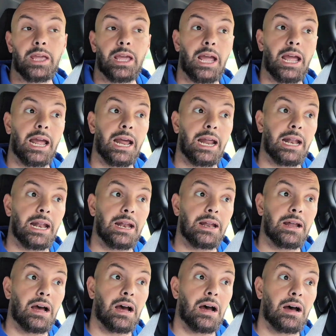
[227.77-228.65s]

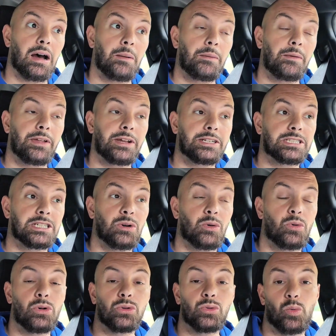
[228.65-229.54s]
And it's an
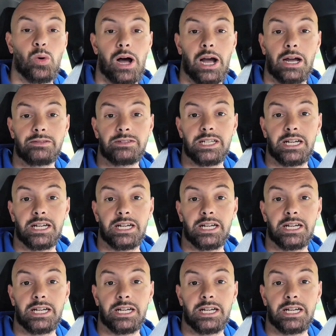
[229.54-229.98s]
old wives'